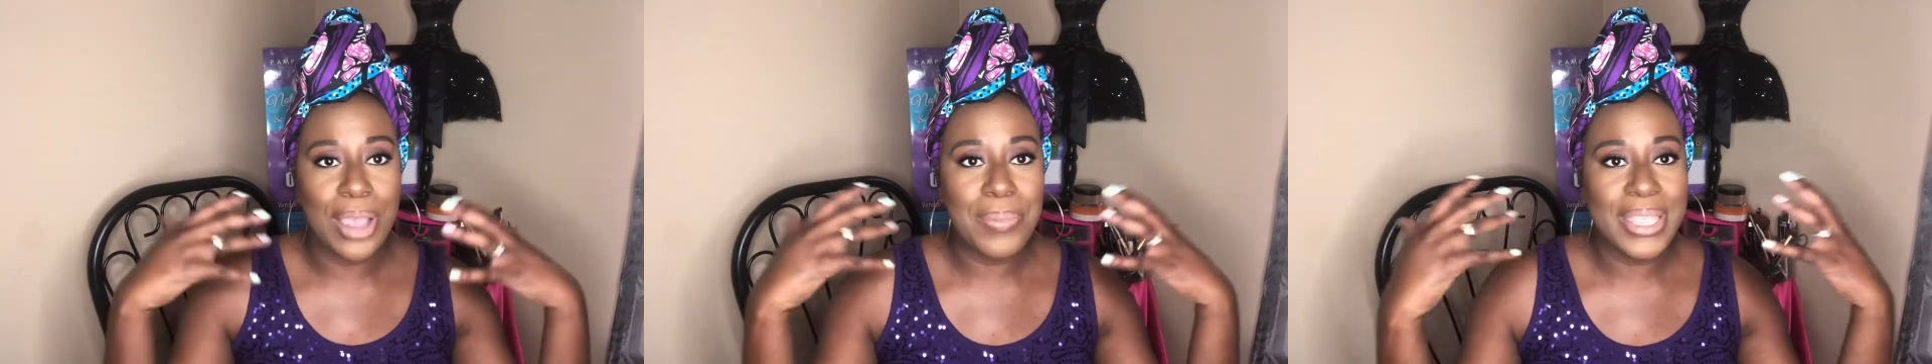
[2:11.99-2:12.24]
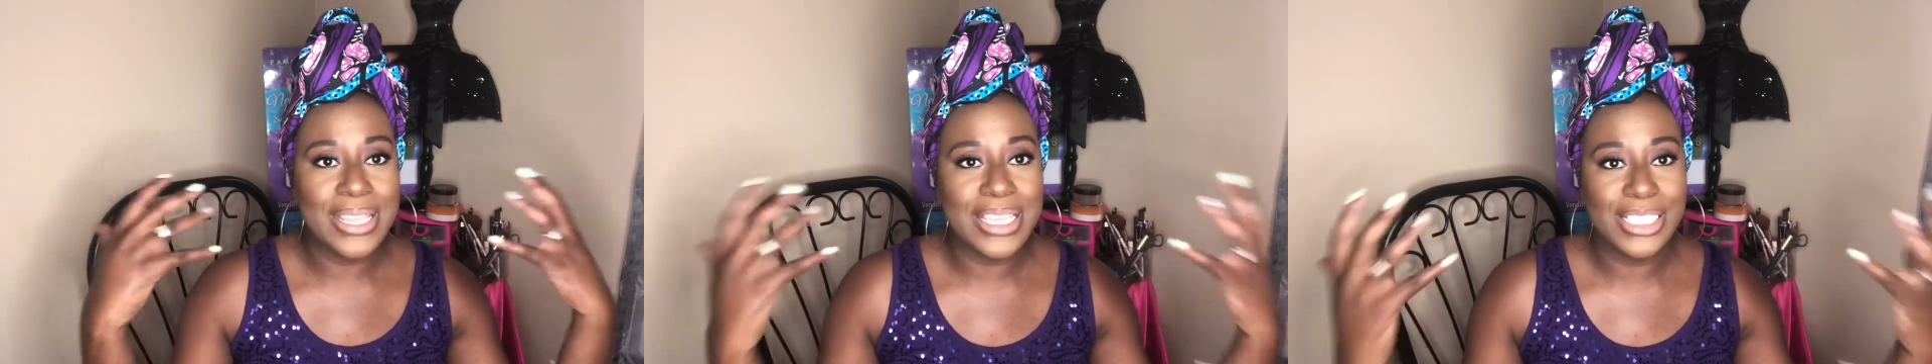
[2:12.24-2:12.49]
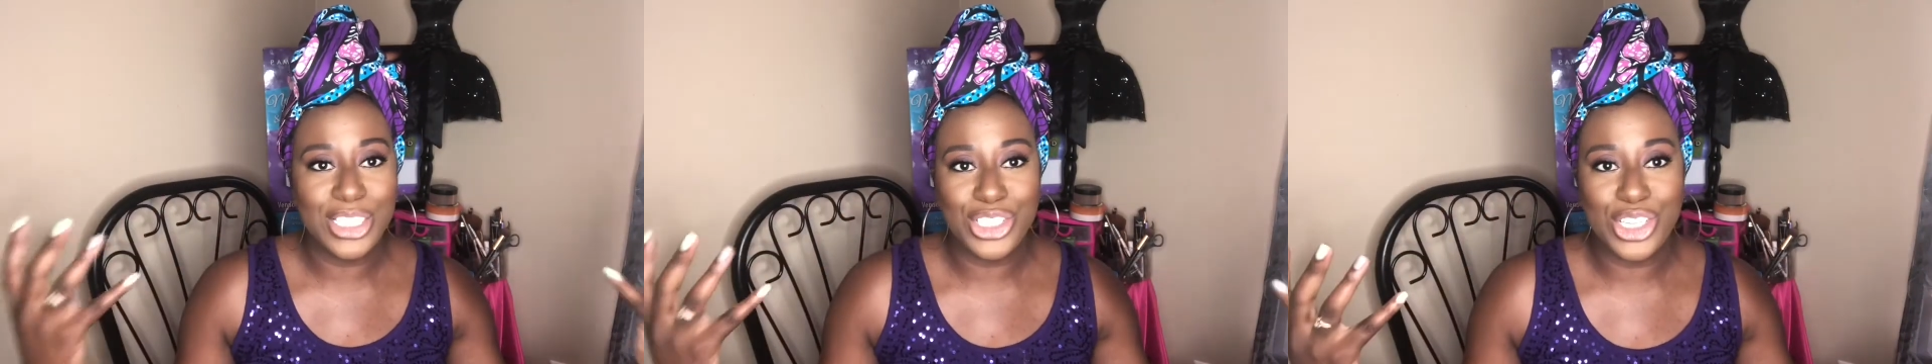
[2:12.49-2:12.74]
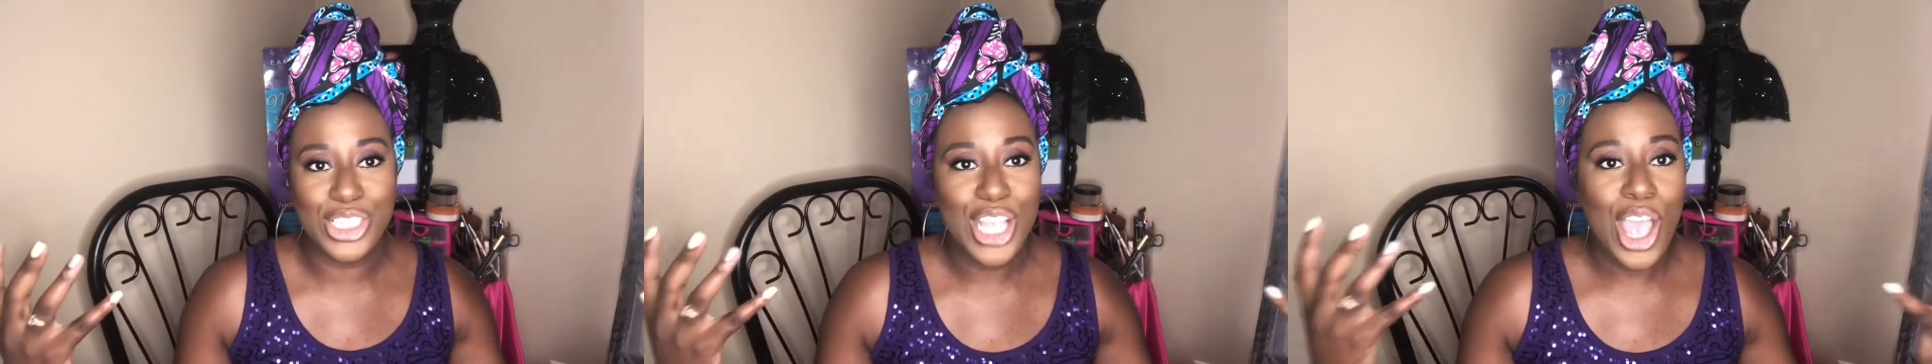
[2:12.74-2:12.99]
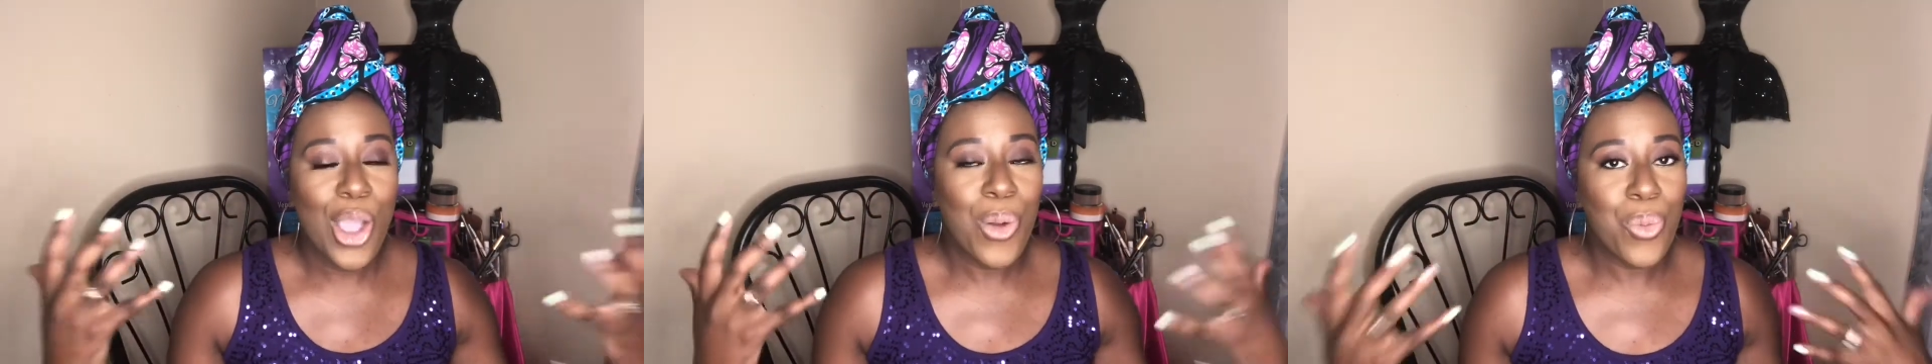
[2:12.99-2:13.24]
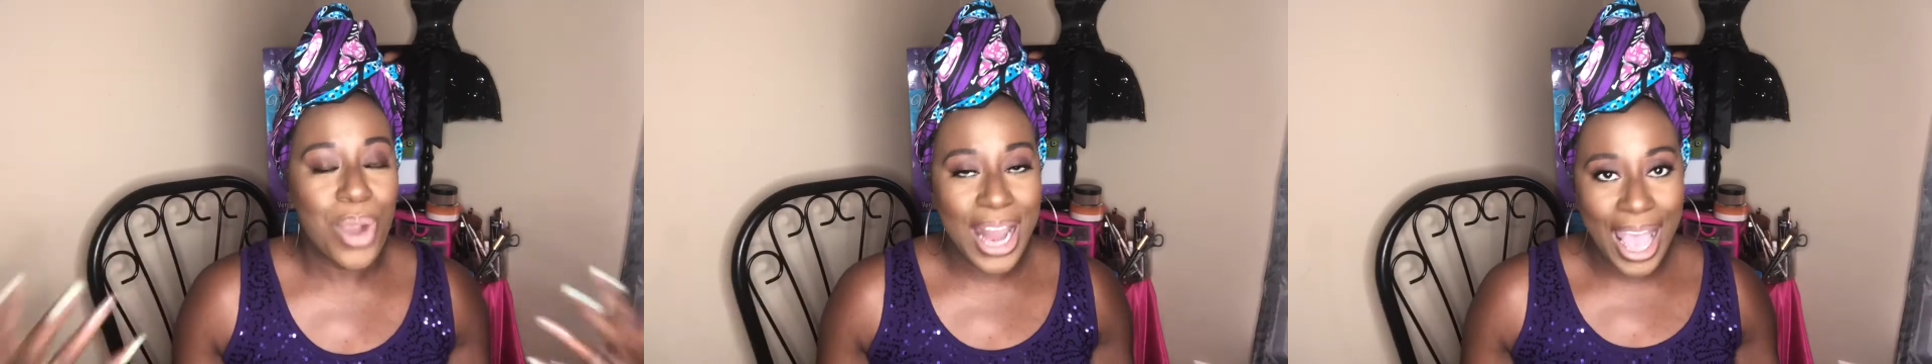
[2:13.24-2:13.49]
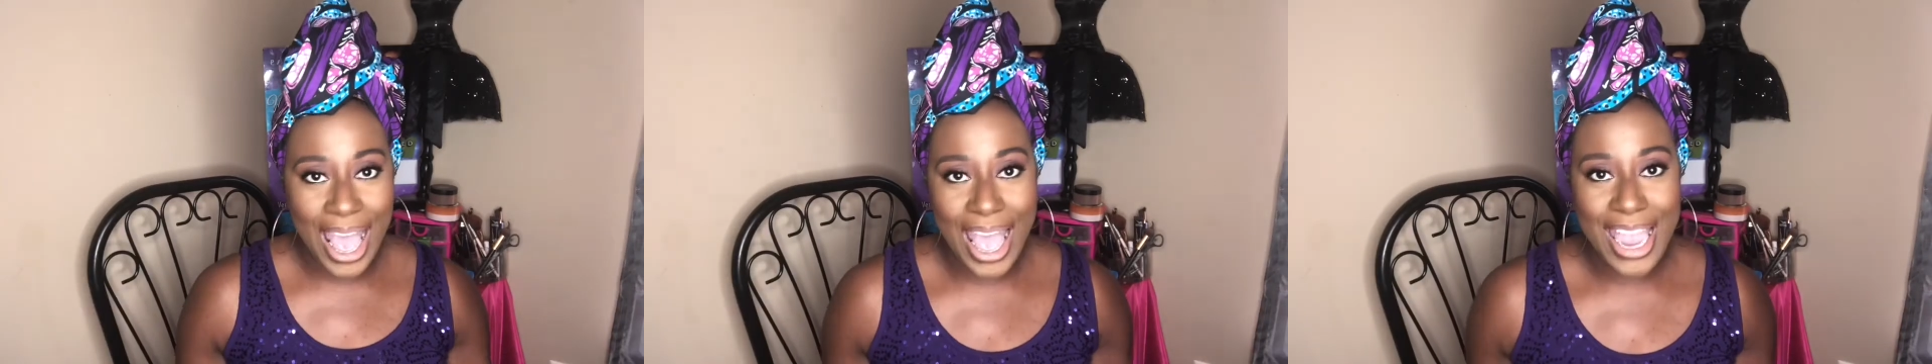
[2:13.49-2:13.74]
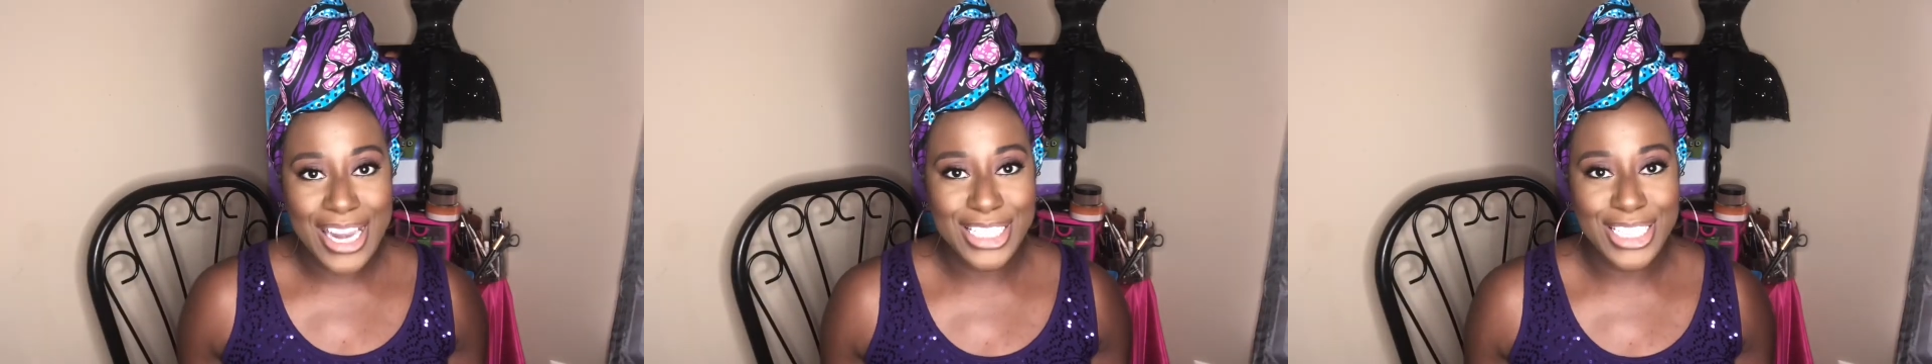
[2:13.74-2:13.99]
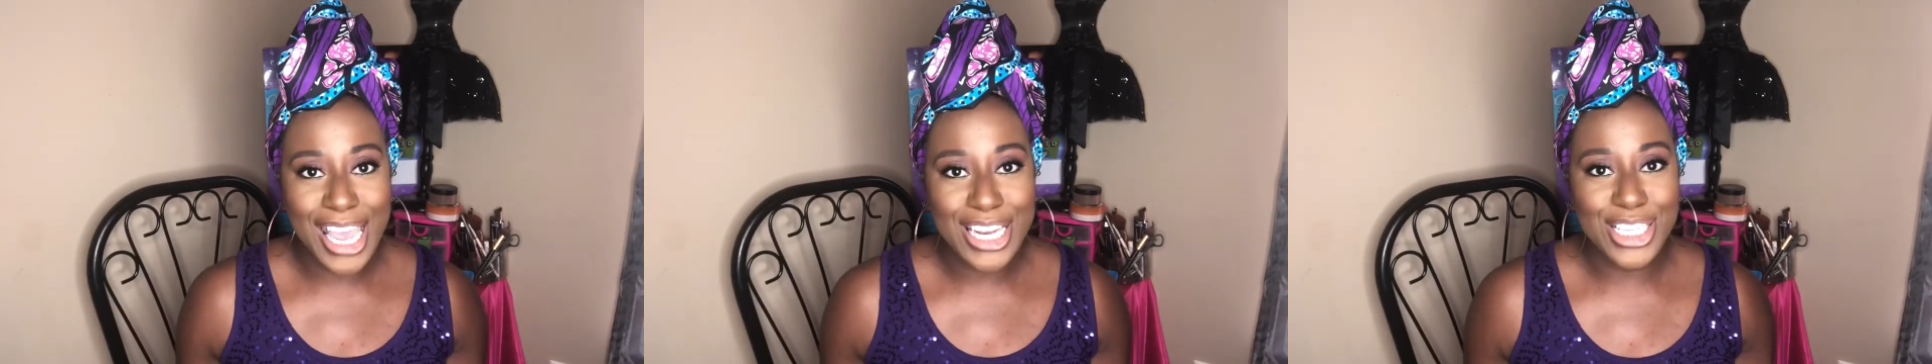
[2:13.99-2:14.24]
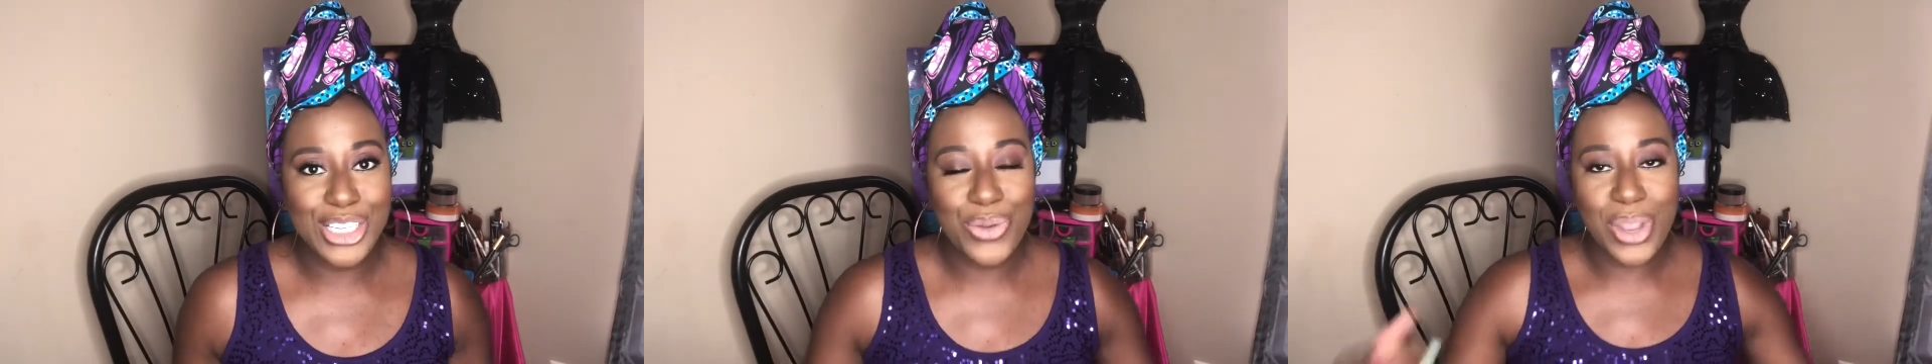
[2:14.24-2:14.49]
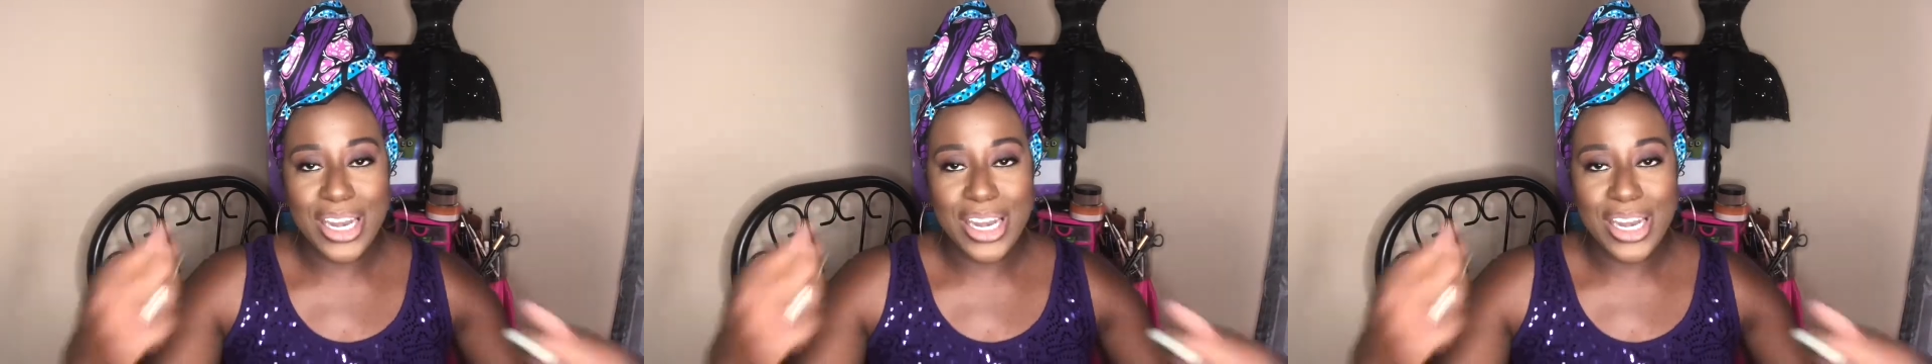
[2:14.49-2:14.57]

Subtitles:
I mean, this is just what I decided to do.